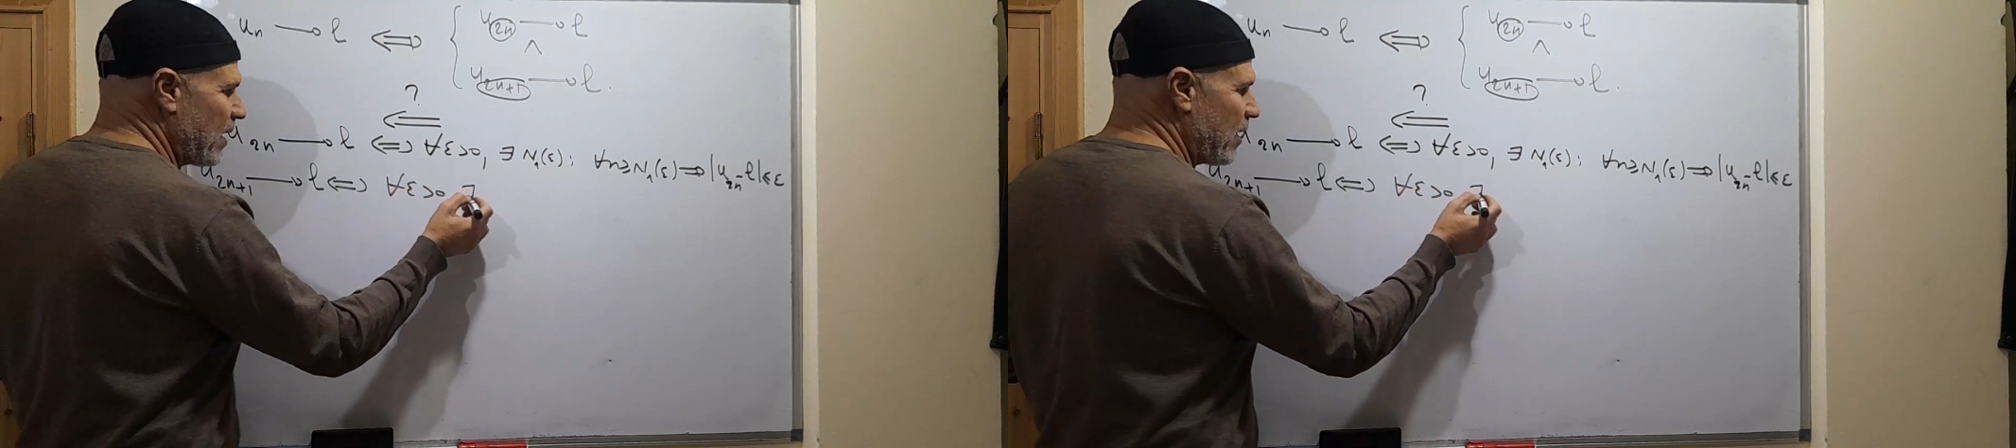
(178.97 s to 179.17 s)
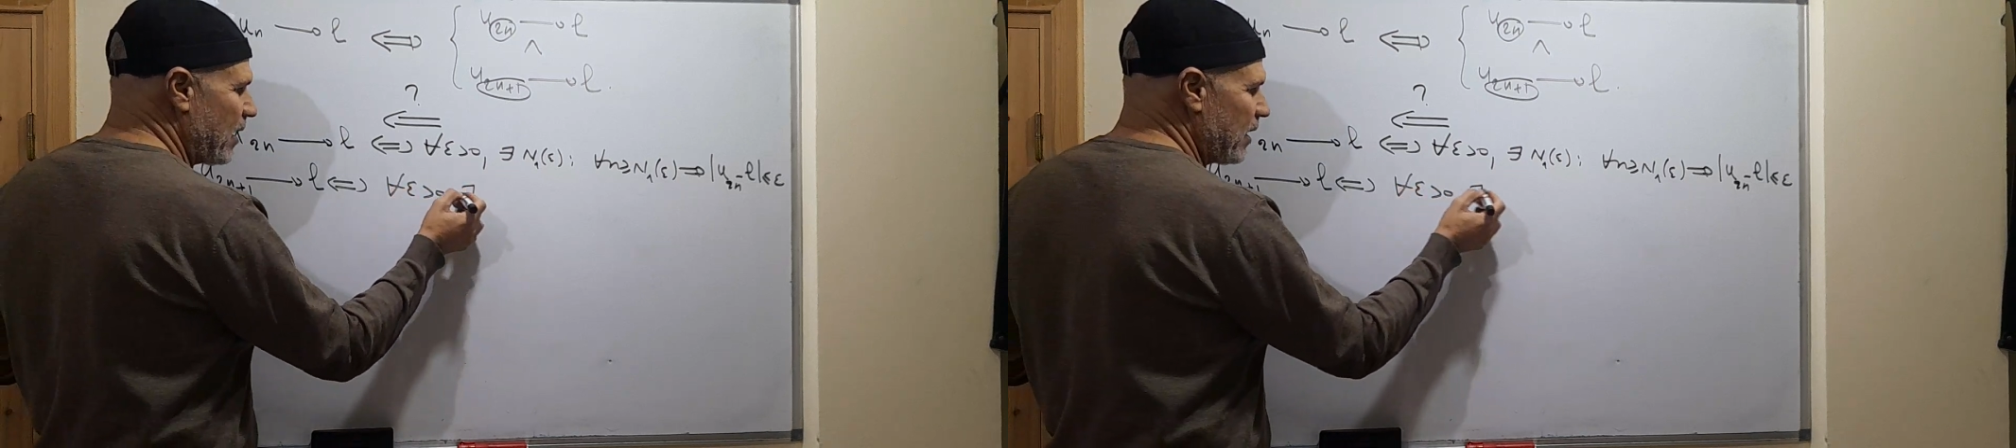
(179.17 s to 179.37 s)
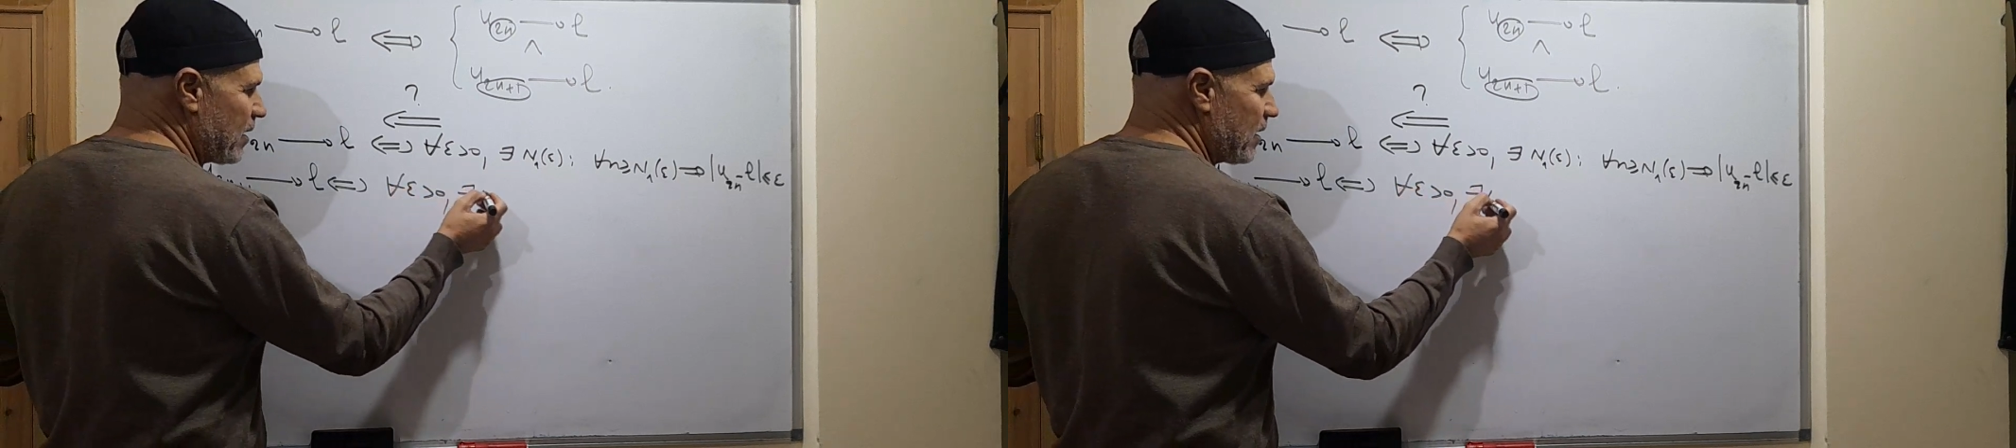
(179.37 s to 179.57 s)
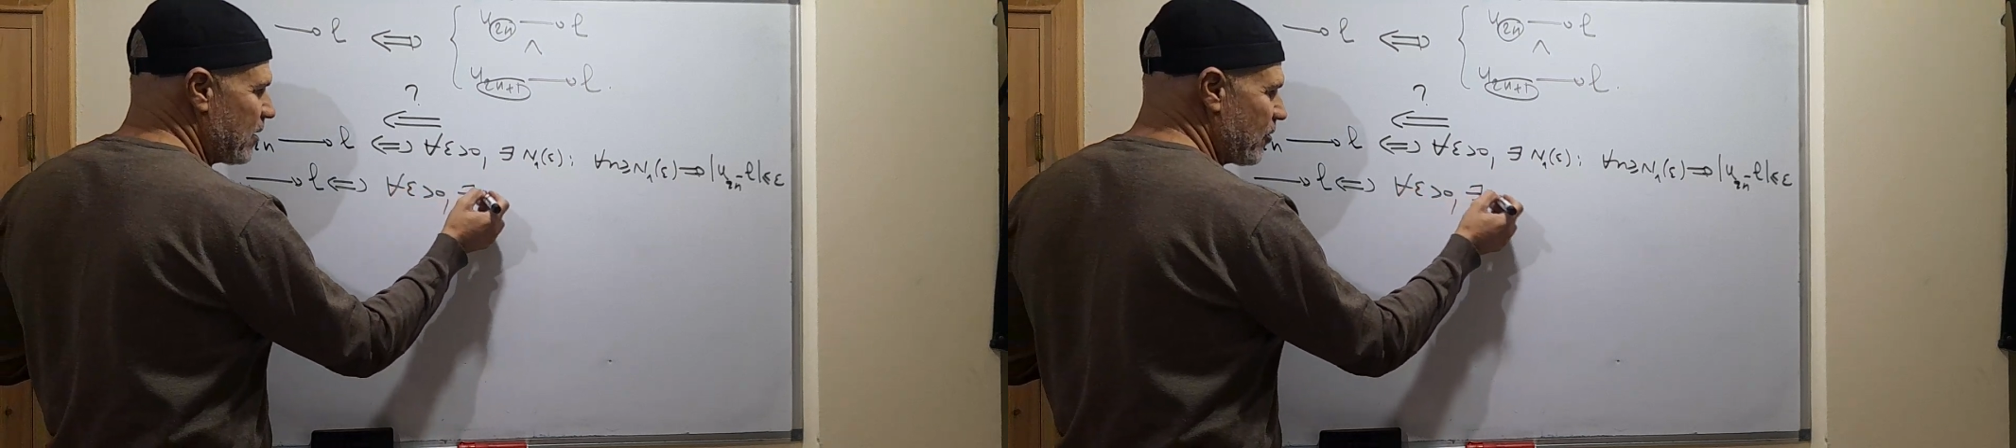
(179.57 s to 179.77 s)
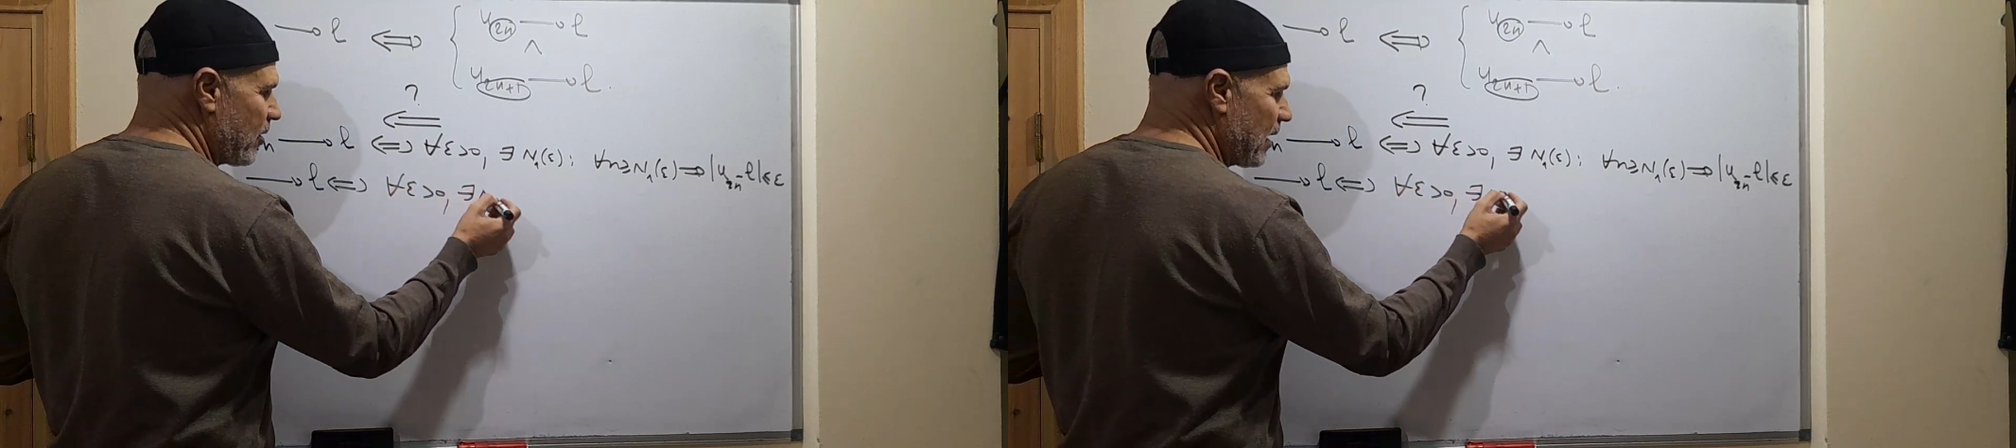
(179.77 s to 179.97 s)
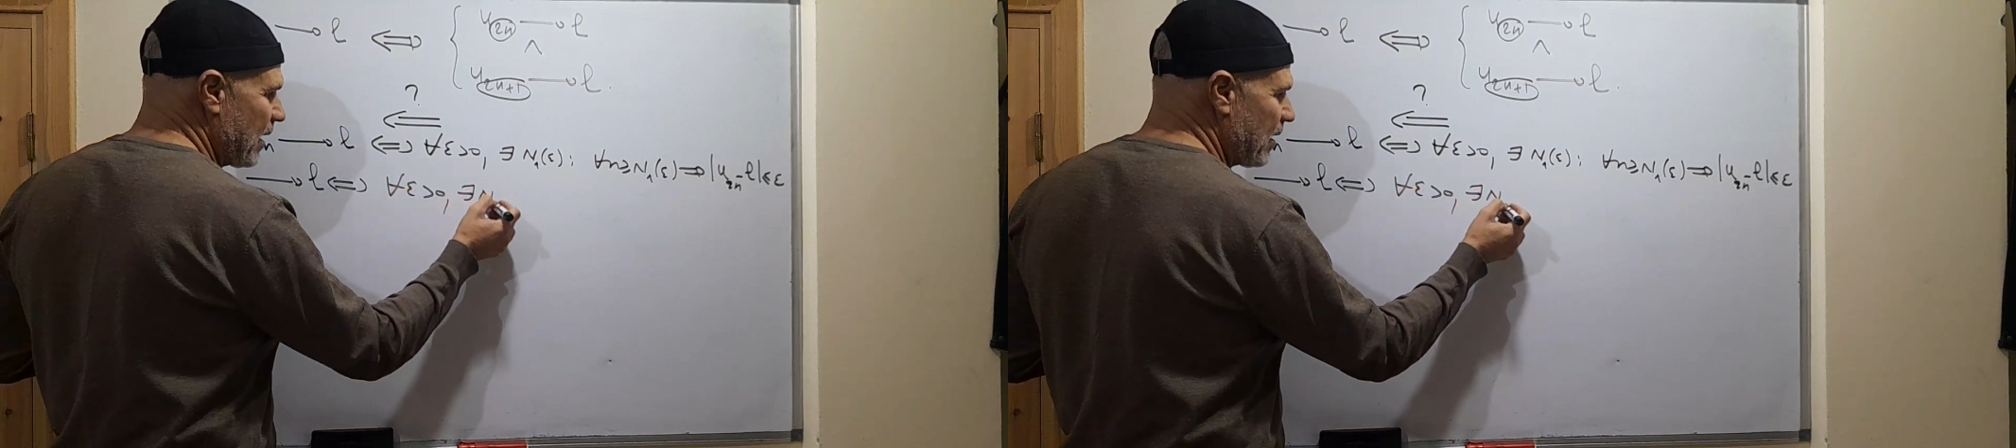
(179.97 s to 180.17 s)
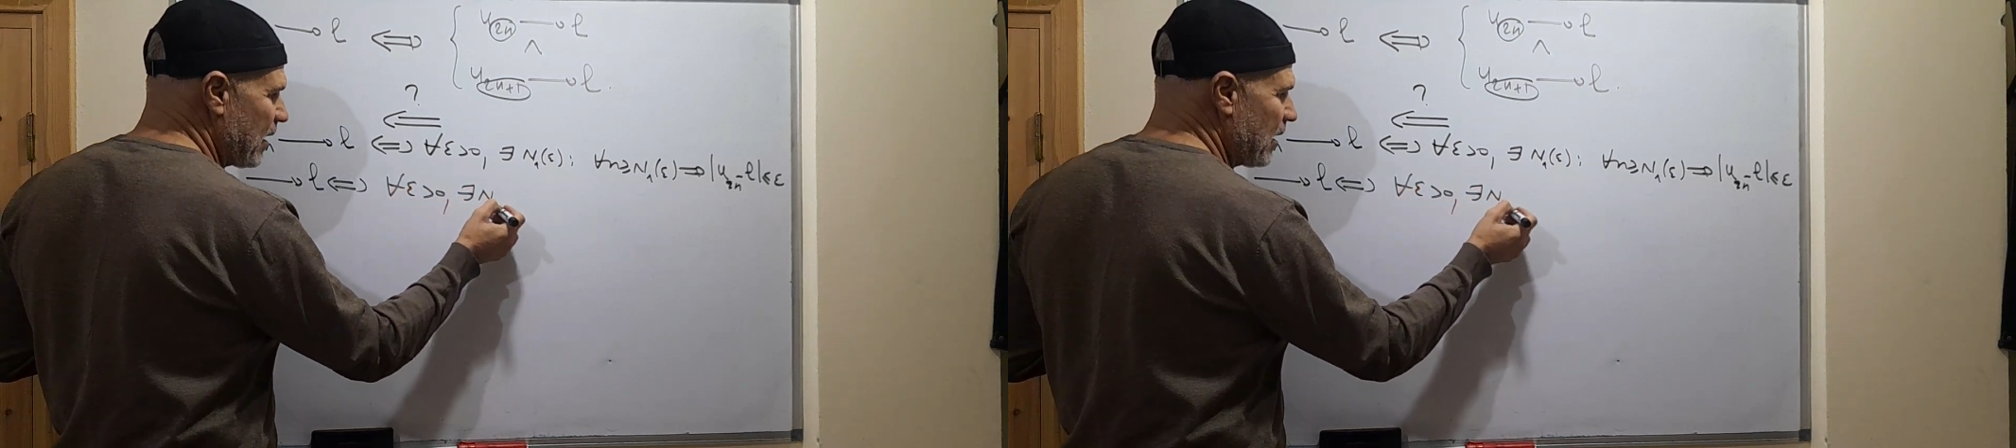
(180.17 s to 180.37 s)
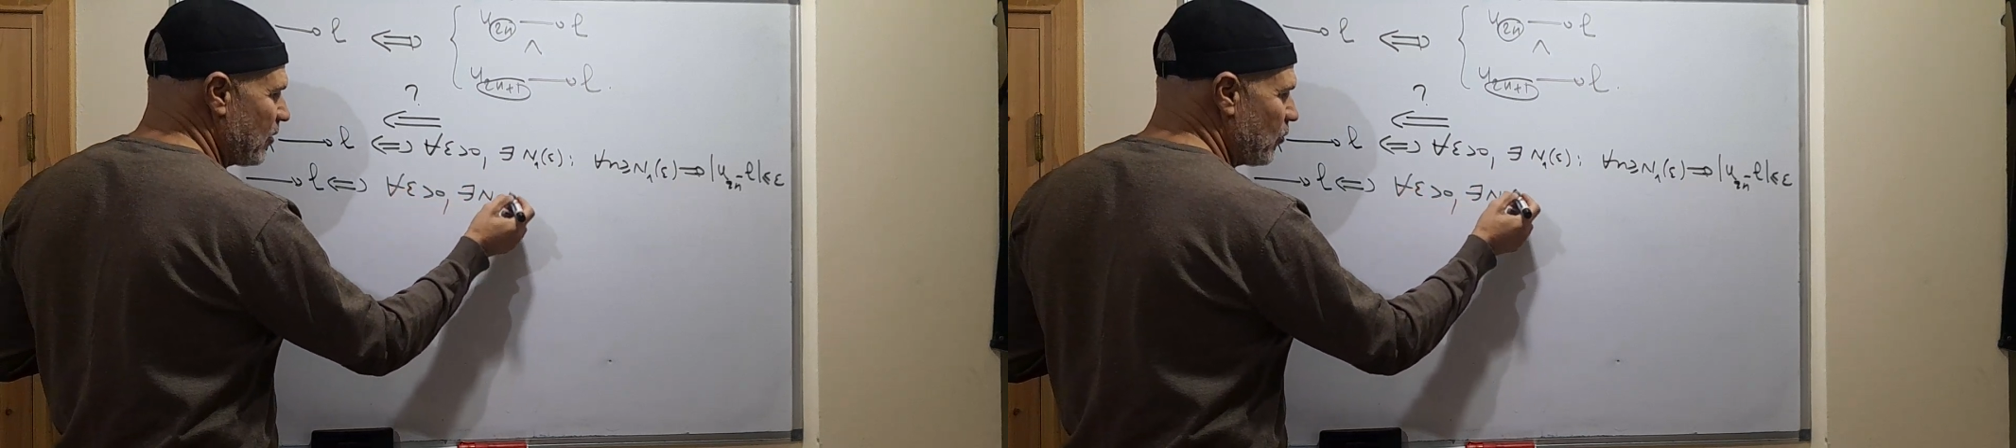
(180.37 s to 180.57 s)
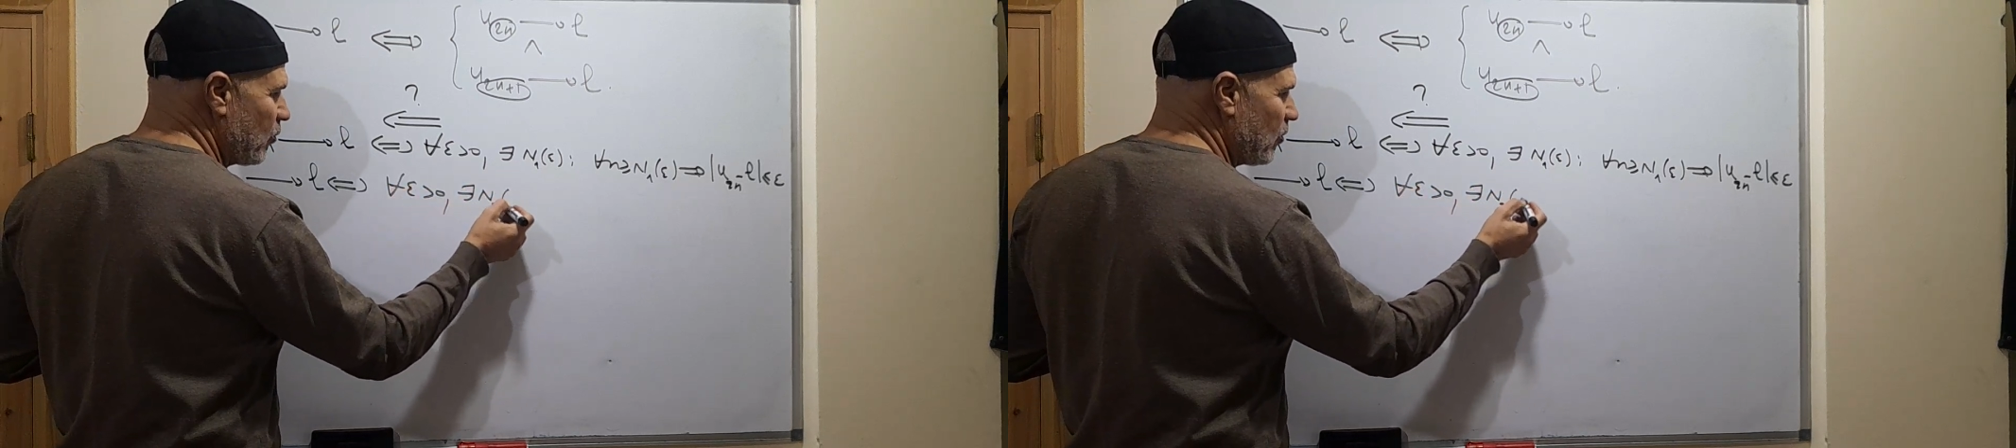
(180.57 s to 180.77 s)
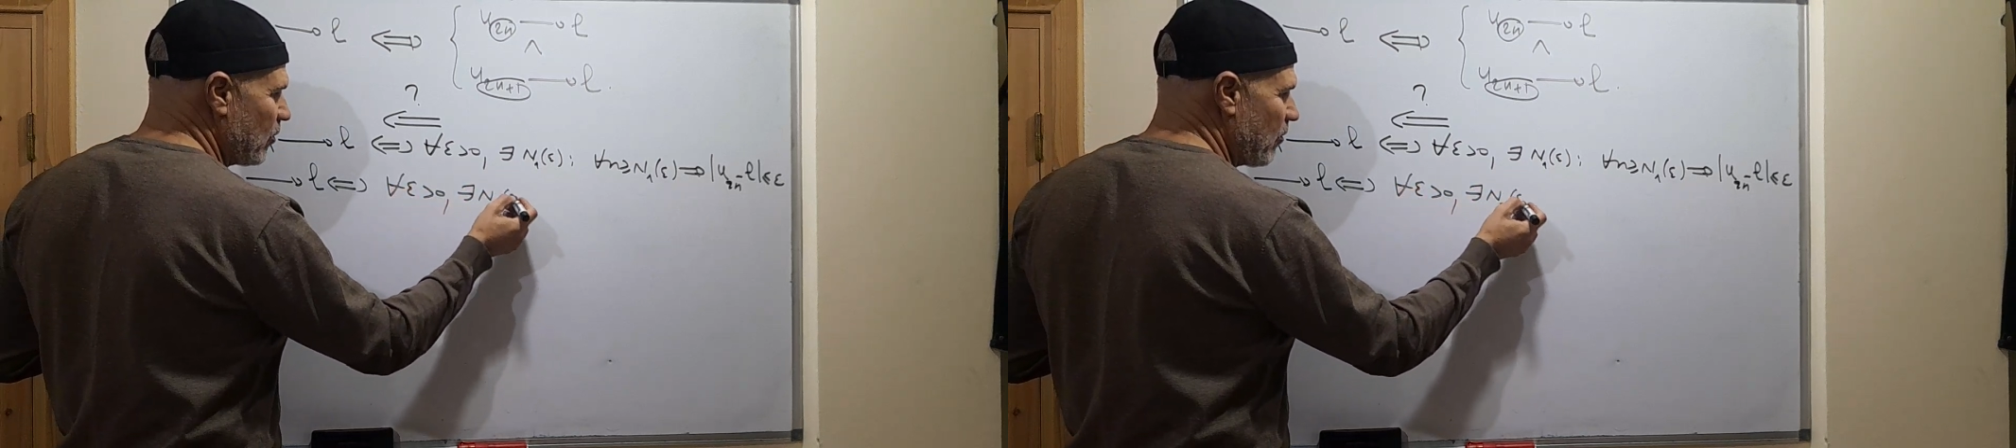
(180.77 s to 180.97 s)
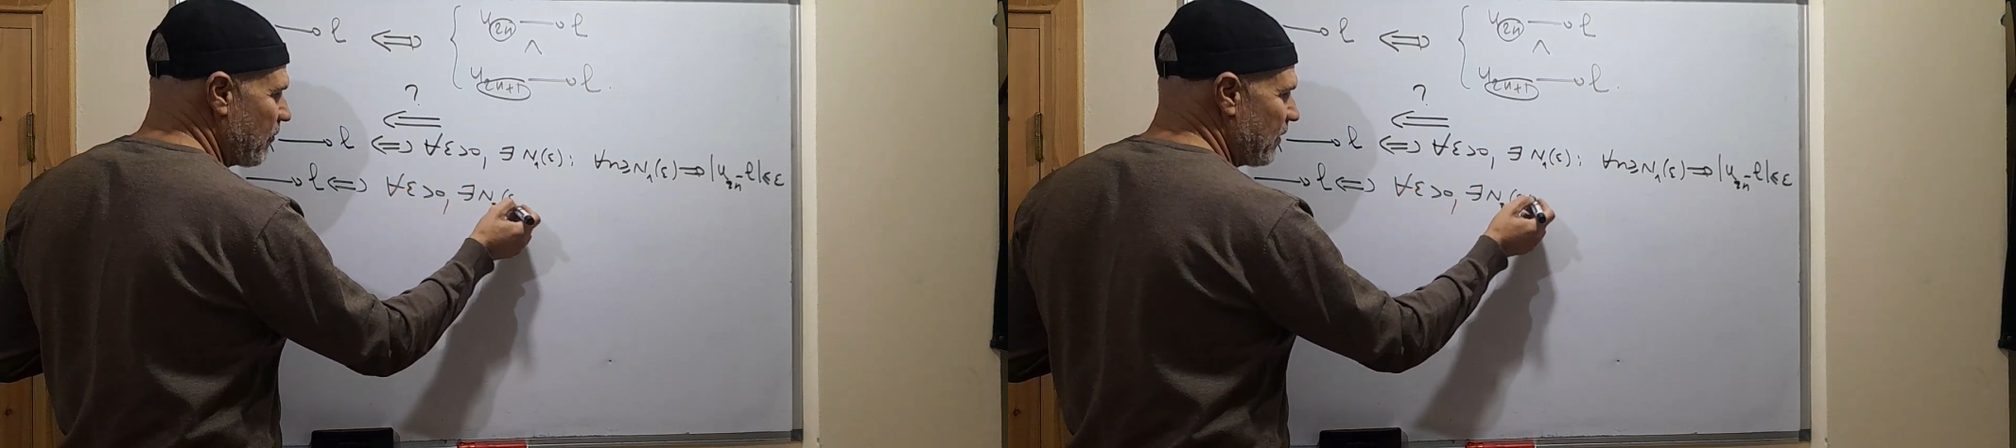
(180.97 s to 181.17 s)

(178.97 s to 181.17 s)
There exists a rank n2 of